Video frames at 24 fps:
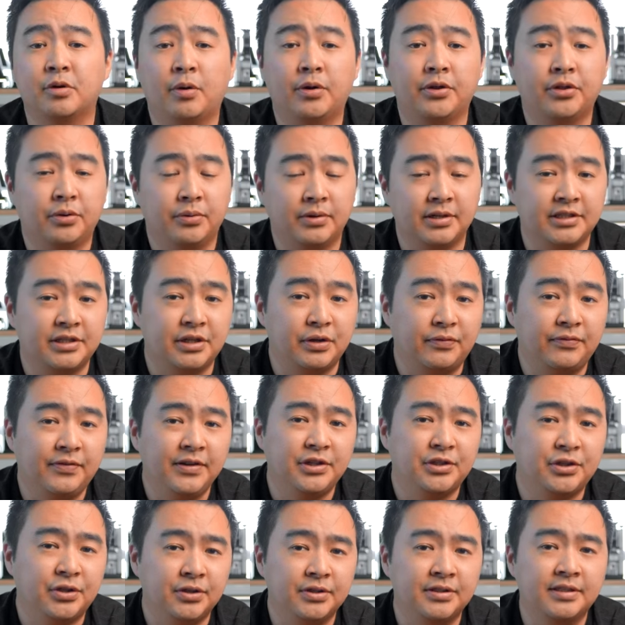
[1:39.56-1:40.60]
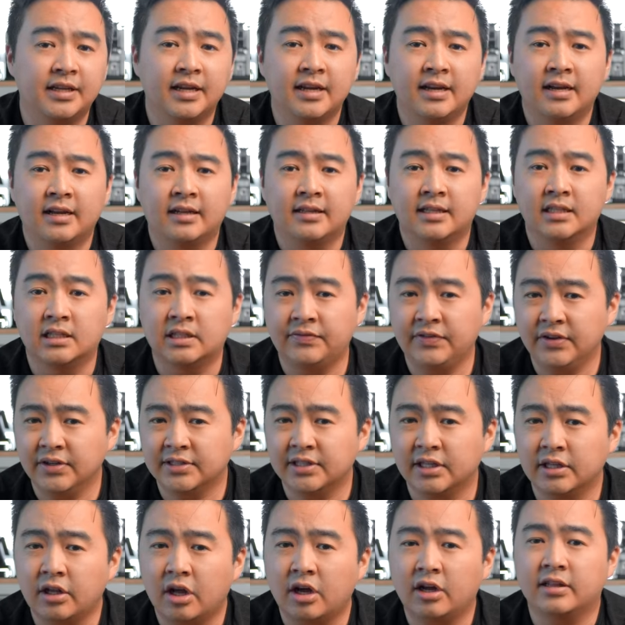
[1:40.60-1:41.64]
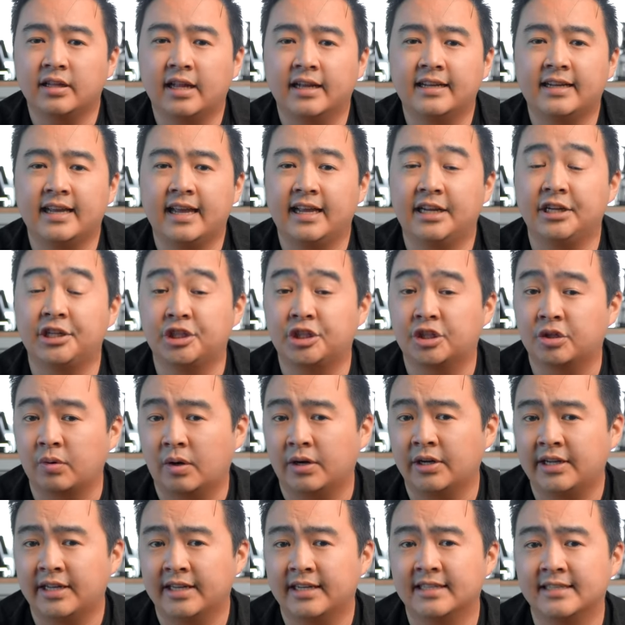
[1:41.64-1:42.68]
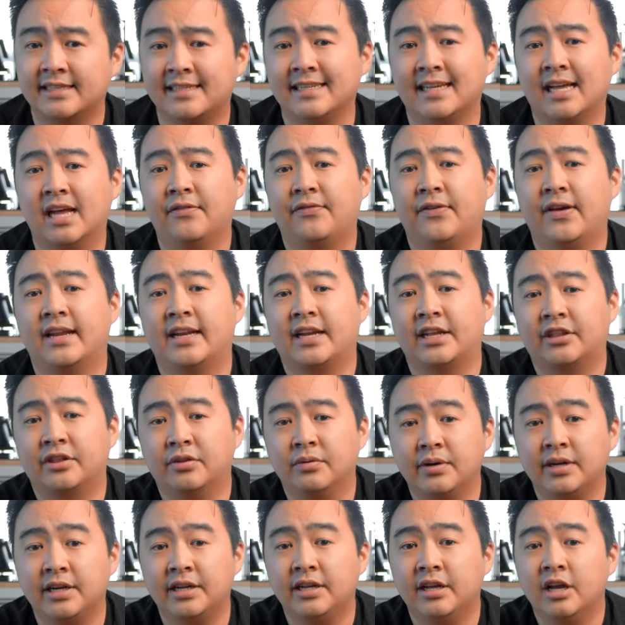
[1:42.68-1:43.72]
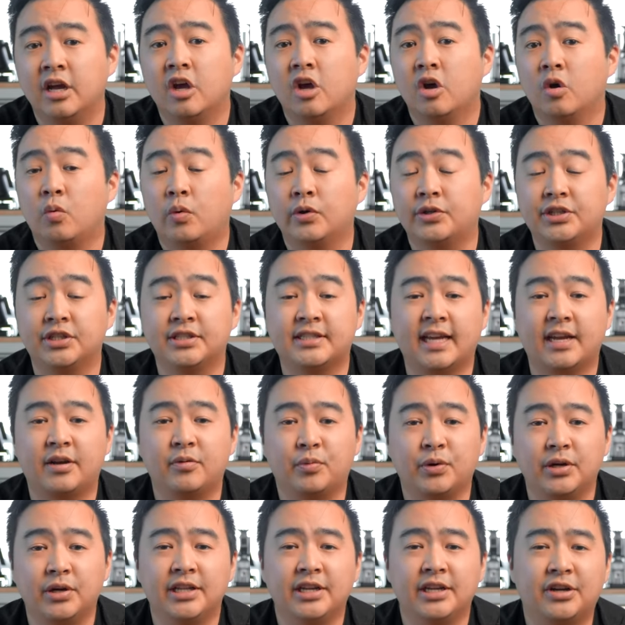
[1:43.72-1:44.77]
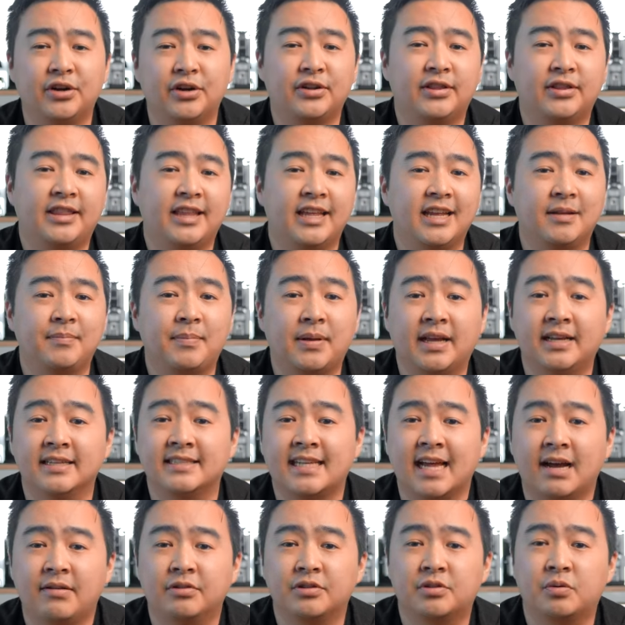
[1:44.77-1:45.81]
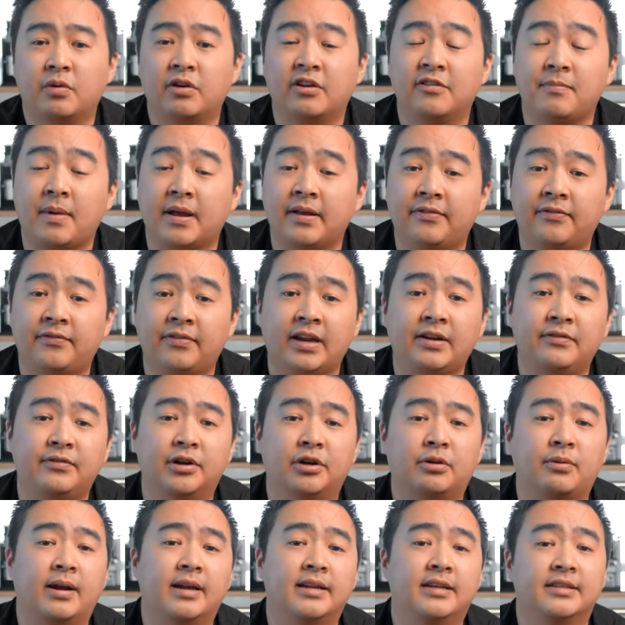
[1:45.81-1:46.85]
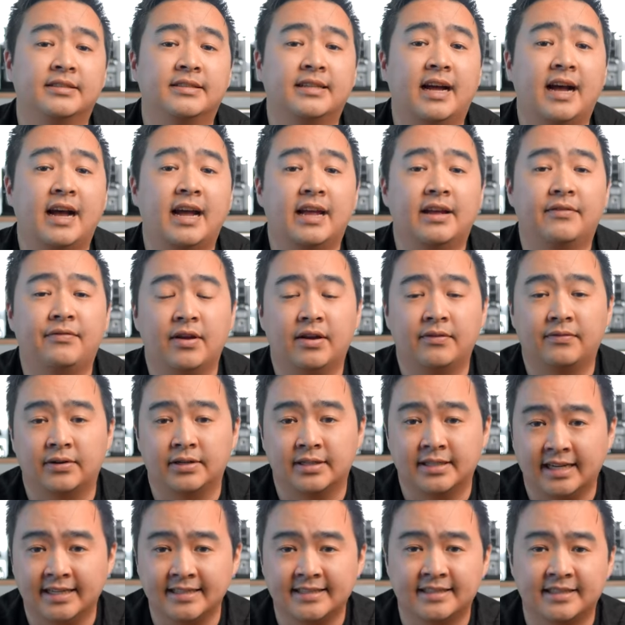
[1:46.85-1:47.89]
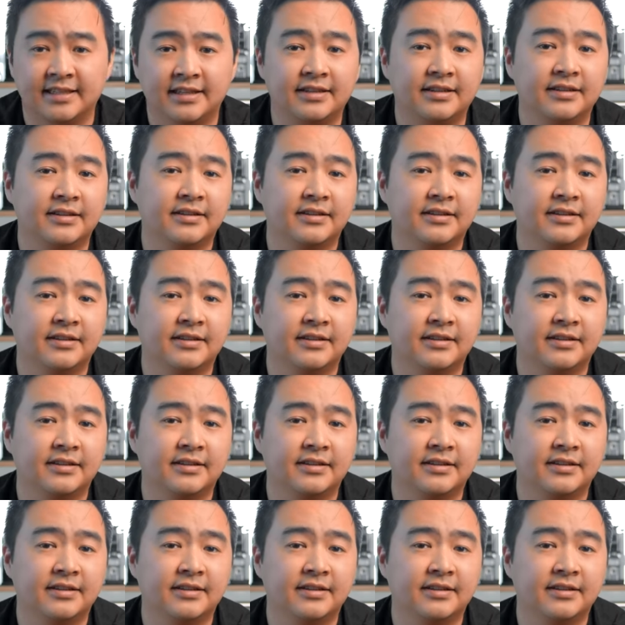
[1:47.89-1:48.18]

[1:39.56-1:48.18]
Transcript: going through these new features, this feels a lot like a shrunken D F eighty-three, which is a really good thing because that was one of my favorite grinders that I have ever tested.